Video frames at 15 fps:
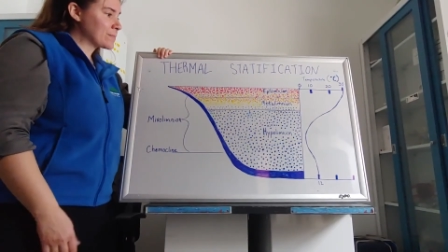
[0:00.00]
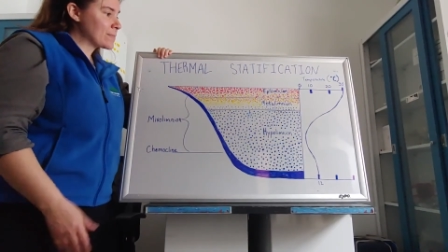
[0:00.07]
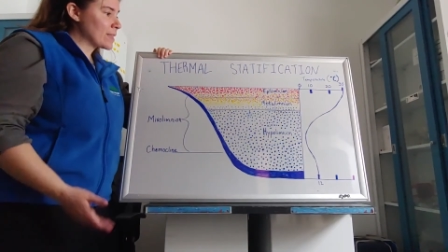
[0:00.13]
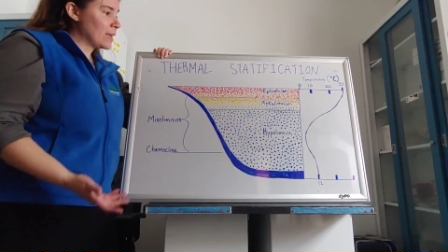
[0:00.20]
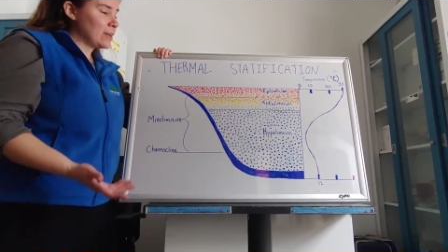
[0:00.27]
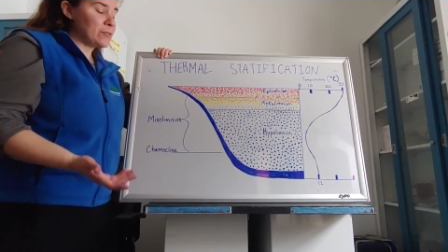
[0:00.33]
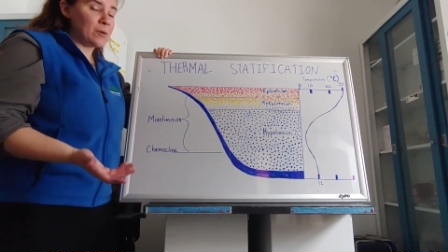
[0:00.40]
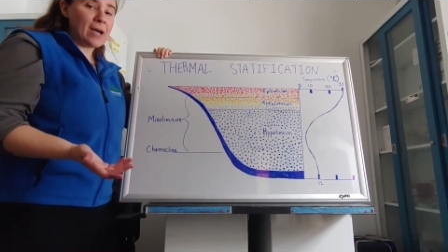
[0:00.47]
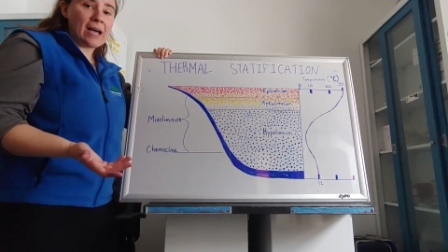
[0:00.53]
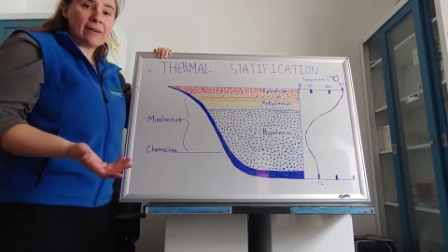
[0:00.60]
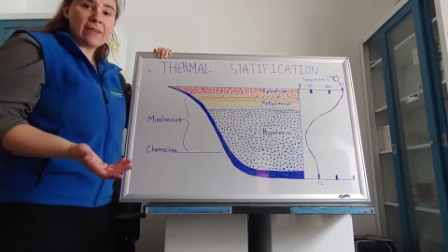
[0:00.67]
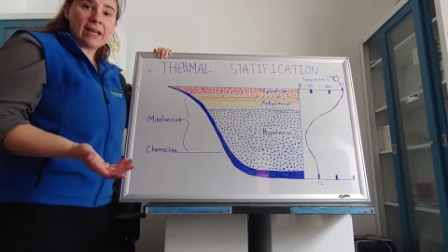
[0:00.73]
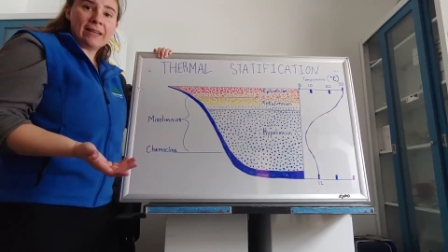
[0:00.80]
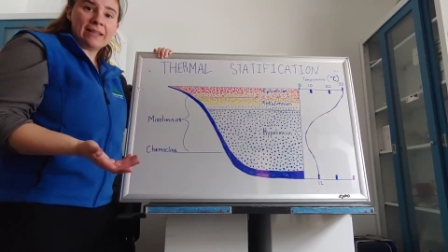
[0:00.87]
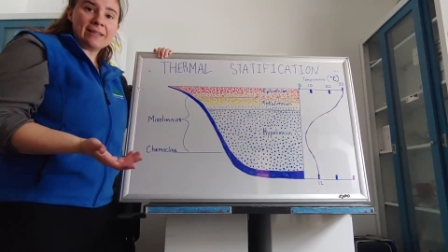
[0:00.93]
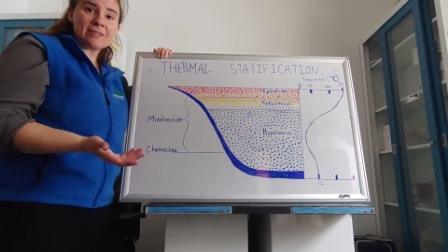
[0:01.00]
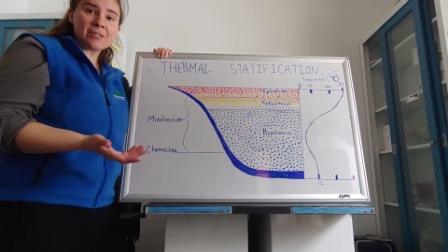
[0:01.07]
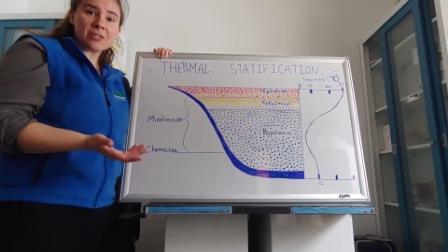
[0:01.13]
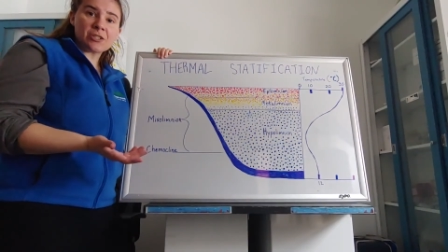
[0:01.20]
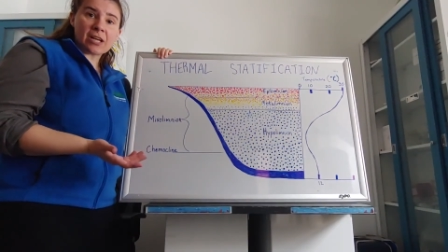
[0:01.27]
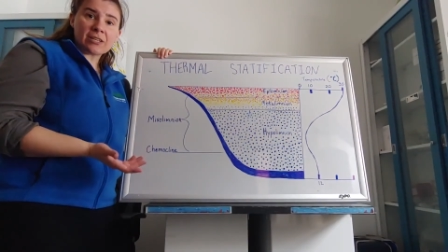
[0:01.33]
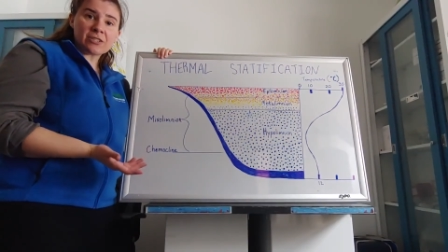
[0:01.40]
If you have any
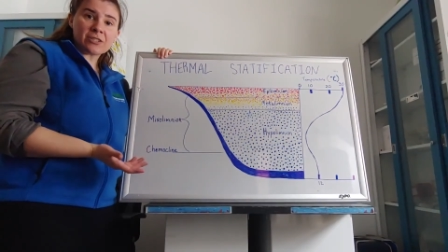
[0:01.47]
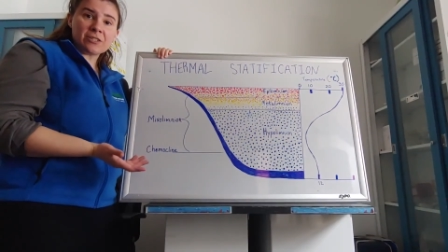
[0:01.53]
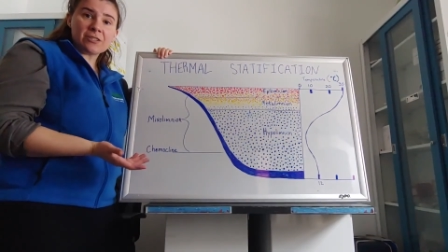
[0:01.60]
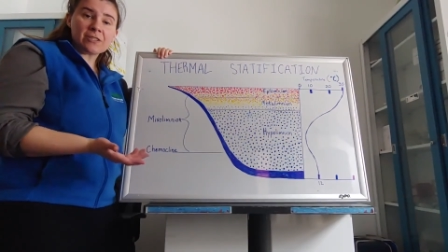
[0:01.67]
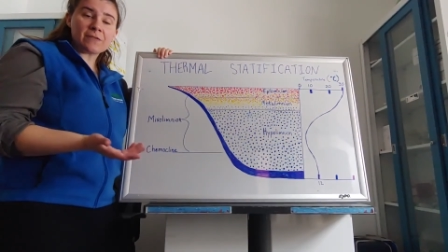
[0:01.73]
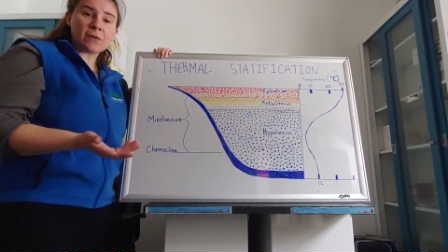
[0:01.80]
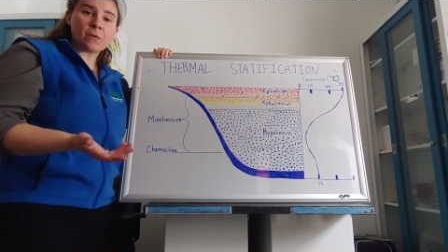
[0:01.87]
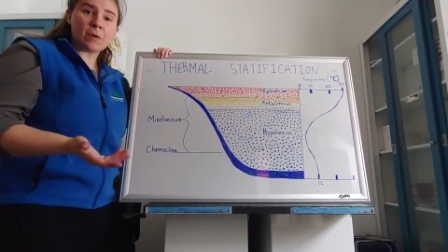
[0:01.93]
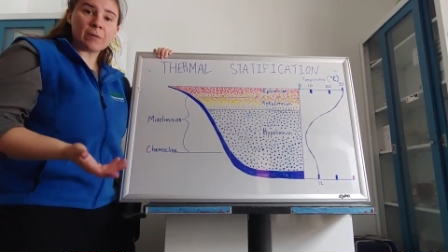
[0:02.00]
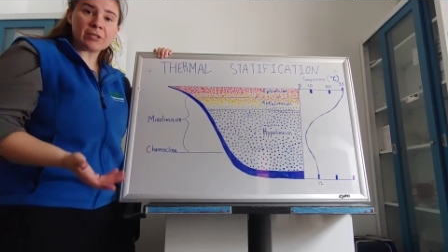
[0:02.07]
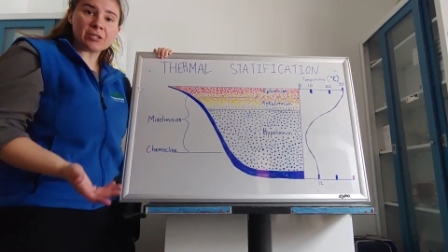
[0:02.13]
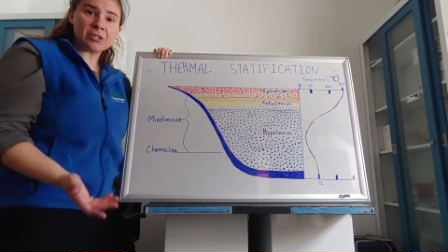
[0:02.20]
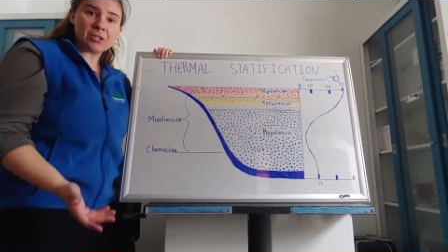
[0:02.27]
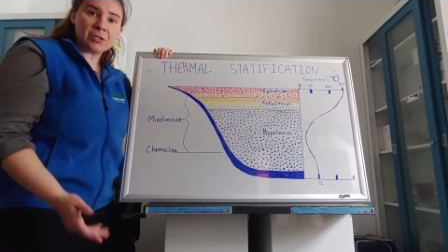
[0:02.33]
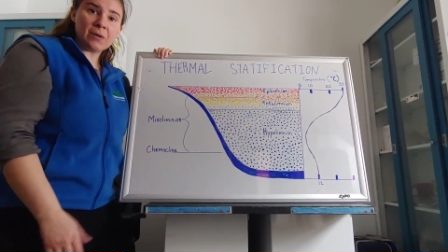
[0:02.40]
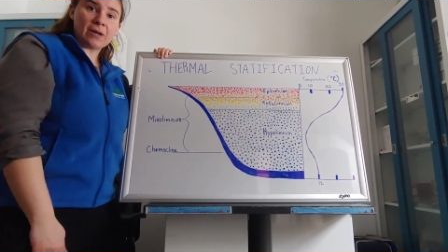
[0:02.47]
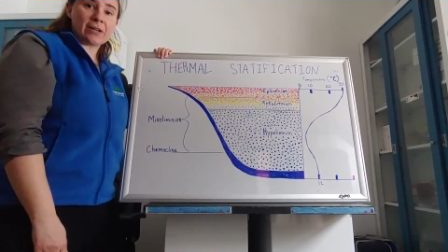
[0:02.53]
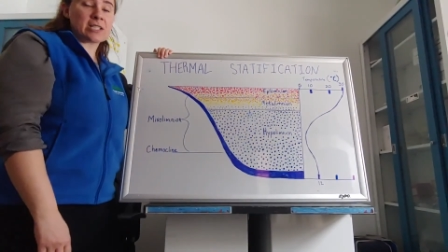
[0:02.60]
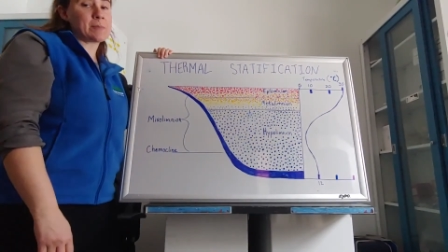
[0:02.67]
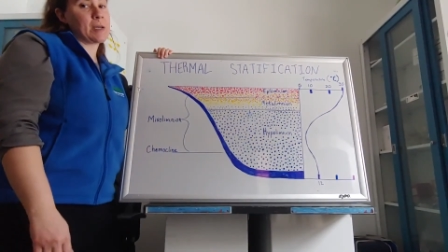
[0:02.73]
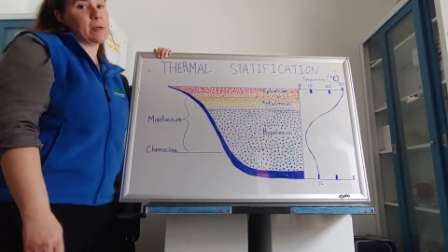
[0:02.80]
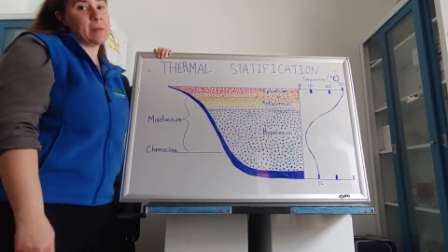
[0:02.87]
suggestions for what we should do on
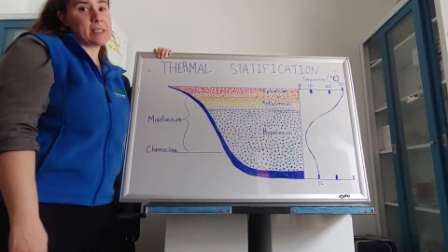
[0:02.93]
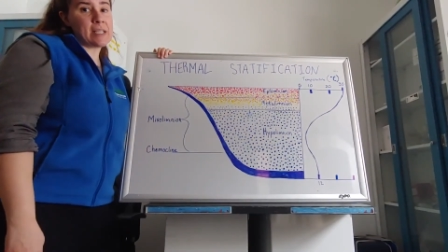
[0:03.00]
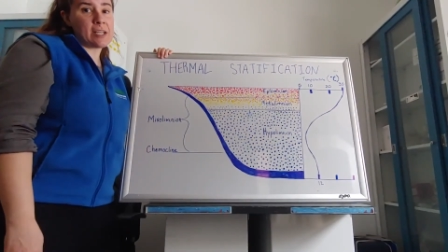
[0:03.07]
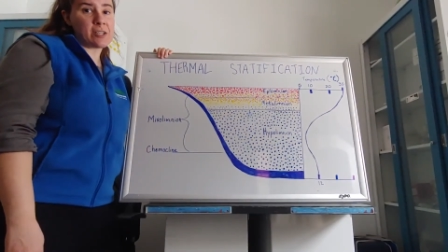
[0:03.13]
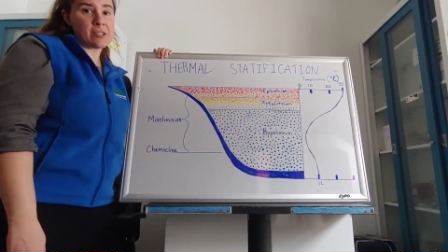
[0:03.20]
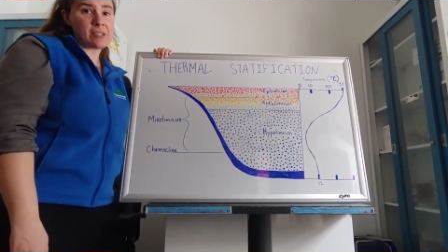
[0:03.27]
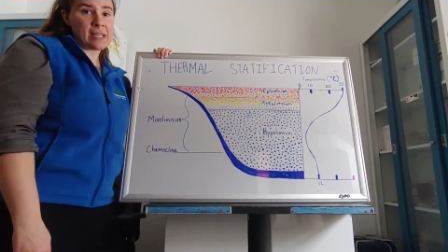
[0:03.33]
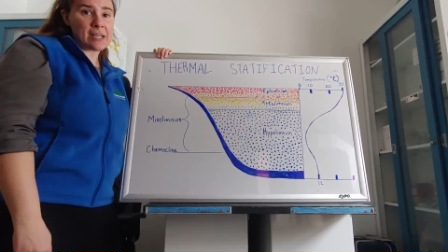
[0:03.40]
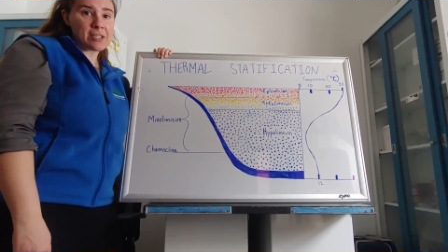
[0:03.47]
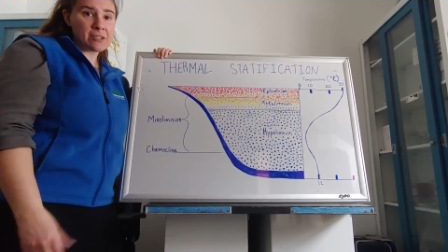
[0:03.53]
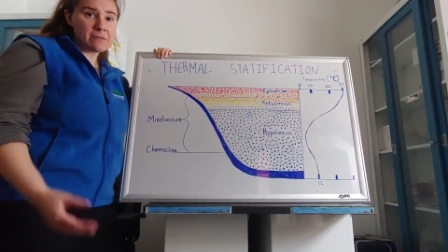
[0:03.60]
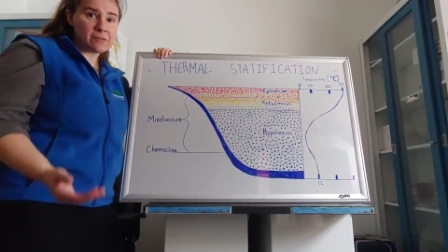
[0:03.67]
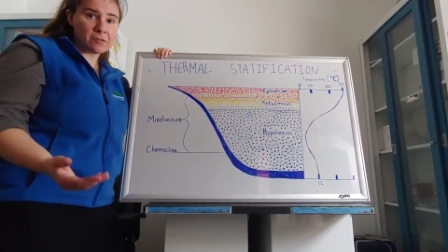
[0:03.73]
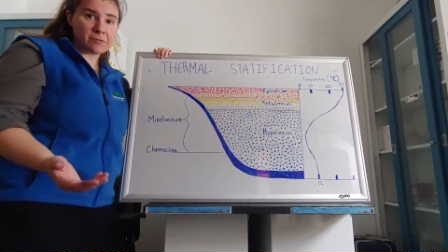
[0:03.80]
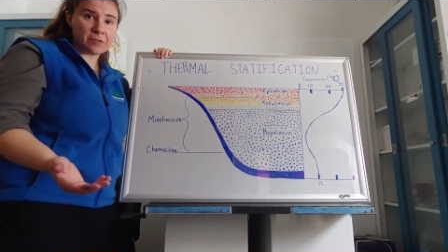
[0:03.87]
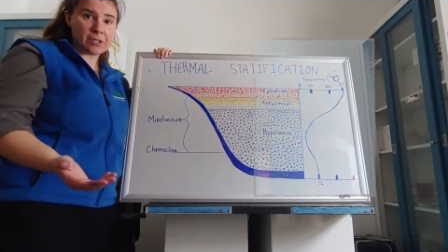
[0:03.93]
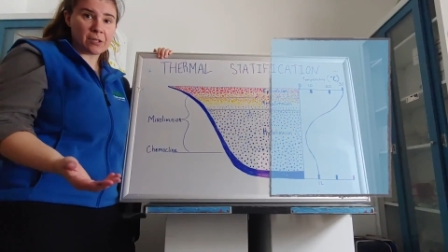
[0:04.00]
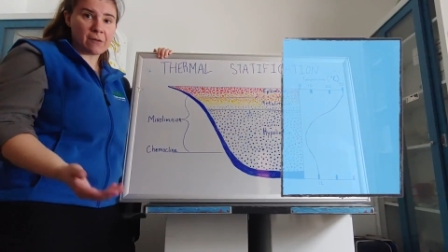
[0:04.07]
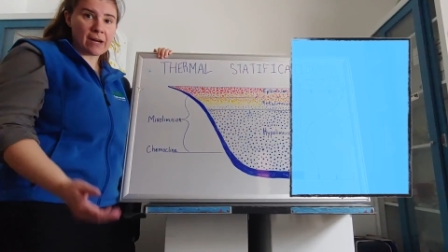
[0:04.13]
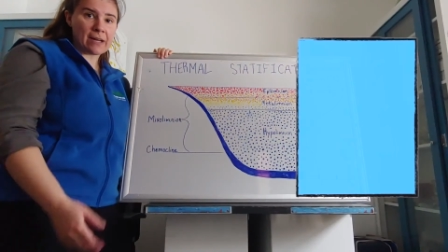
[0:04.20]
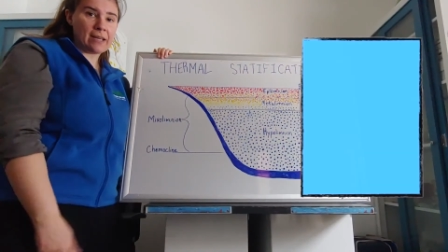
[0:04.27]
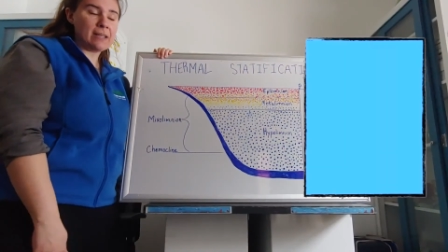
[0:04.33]
Experimentation Station, feel free to
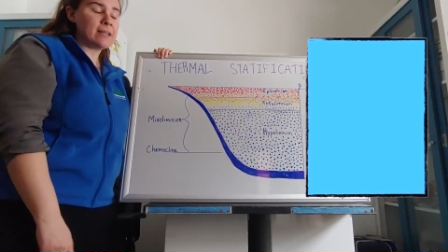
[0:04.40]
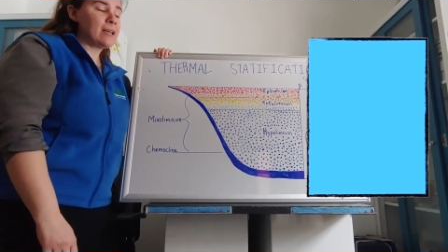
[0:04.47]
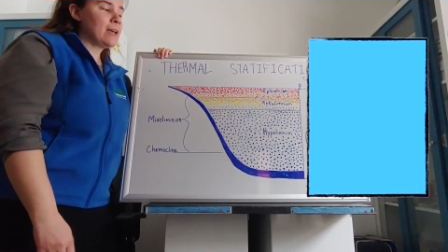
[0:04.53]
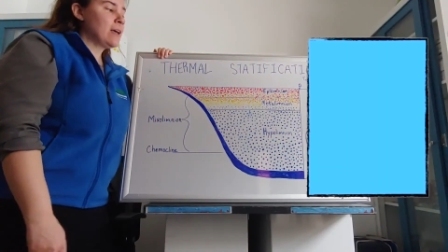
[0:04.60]
write in.